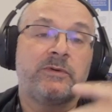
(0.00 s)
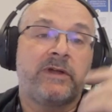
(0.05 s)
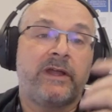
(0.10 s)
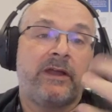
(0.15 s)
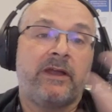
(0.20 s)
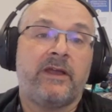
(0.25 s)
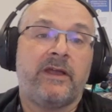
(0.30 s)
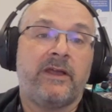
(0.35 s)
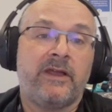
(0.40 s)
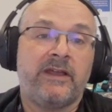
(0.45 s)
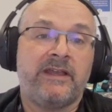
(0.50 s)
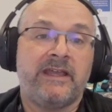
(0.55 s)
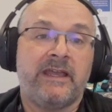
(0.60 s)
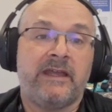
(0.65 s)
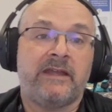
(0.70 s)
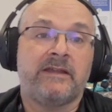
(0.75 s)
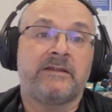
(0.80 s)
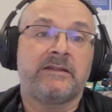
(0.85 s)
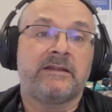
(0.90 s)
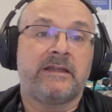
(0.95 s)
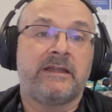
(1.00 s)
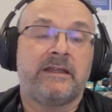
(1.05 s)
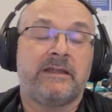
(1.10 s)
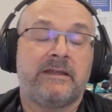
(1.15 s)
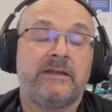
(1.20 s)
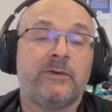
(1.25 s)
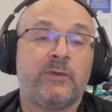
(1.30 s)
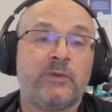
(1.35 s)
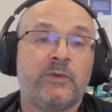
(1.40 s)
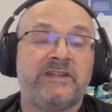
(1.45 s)
Again,
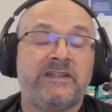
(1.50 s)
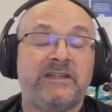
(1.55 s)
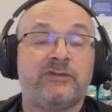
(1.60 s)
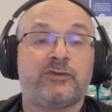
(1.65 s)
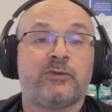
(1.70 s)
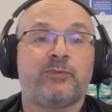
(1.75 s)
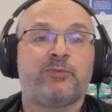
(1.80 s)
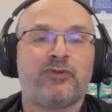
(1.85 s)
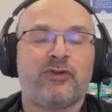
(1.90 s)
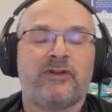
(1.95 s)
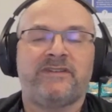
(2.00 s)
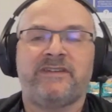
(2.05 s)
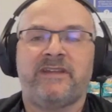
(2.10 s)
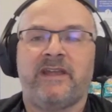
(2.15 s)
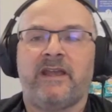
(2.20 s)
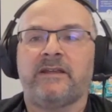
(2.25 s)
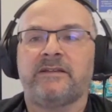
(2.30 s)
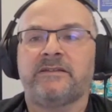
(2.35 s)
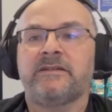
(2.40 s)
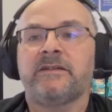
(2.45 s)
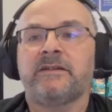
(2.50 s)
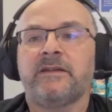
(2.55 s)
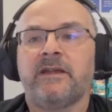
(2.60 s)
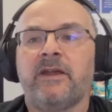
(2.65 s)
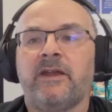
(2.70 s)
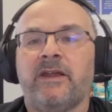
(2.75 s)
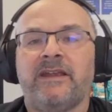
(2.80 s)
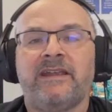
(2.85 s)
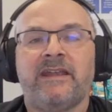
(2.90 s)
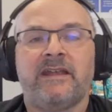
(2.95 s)
we need to protect
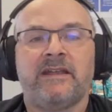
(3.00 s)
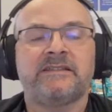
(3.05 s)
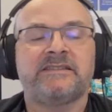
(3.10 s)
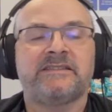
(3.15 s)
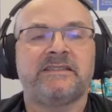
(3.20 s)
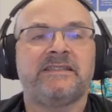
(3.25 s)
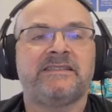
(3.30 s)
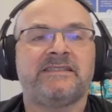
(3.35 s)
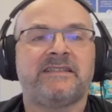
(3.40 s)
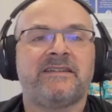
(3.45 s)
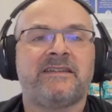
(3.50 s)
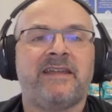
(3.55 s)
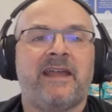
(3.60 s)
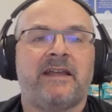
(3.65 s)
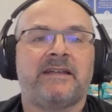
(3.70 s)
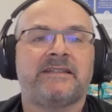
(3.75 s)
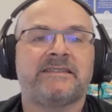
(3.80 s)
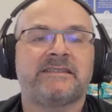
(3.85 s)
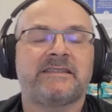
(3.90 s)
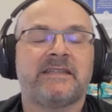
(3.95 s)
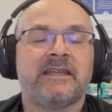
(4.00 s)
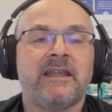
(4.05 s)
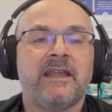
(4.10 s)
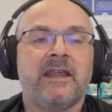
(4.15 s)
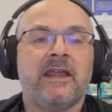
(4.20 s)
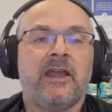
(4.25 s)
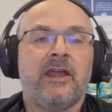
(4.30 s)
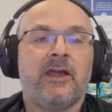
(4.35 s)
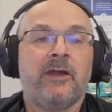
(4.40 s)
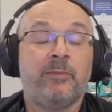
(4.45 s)
against these attacks.
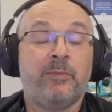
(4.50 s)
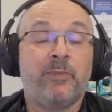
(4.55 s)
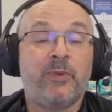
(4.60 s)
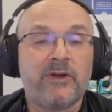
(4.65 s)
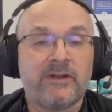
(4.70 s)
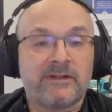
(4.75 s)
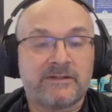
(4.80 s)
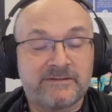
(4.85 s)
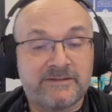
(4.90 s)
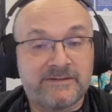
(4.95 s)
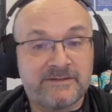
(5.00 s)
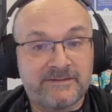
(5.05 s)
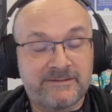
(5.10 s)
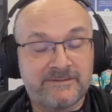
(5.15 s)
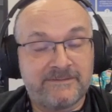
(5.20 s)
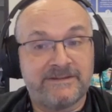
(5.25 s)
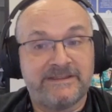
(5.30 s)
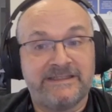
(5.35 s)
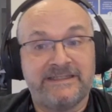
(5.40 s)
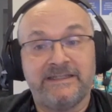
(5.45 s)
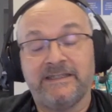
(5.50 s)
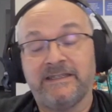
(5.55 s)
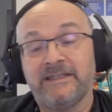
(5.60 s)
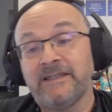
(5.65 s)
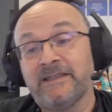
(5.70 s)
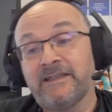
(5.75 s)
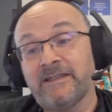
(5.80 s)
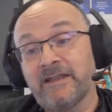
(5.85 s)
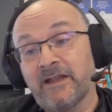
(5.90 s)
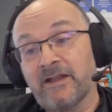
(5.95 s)
But
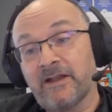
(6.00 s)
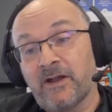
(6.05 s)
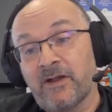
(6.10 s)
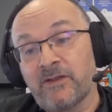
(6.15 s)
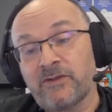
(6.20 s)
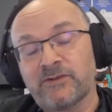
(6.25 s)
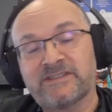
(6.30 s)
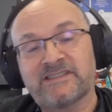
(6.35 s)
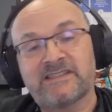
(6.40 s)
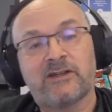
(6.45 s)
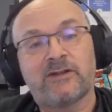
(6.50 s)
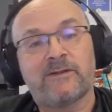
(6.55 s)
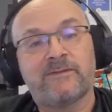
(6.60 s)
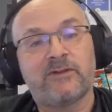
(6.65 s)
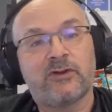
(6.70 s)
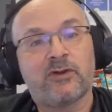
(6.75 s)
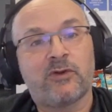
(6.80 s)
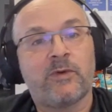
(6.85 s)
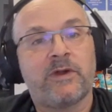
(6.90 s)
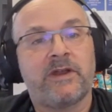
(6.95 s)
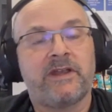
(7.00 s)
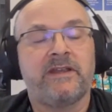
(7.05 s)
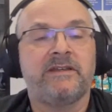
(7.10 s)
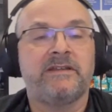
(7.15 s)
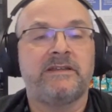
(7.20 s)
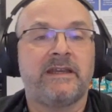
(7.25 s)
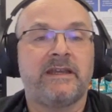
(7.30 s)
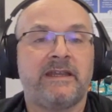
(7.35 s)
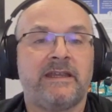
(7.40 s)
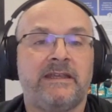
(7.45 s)
the other side of the
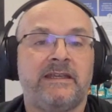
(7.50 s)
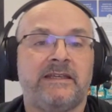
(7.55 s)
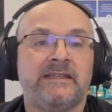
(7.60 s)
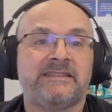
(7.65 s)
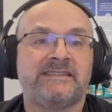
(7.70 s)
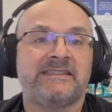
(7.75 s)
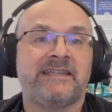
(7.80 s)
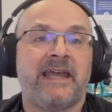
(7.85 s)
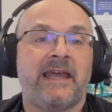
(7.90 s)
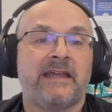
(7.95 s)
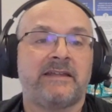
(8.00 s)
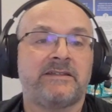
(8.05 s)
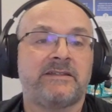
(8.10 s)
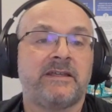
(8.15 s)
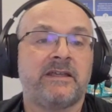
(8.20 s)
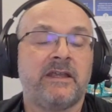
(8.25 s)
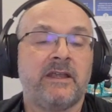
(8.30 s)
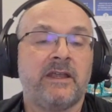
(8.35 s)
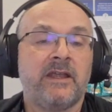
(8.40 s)
coin is that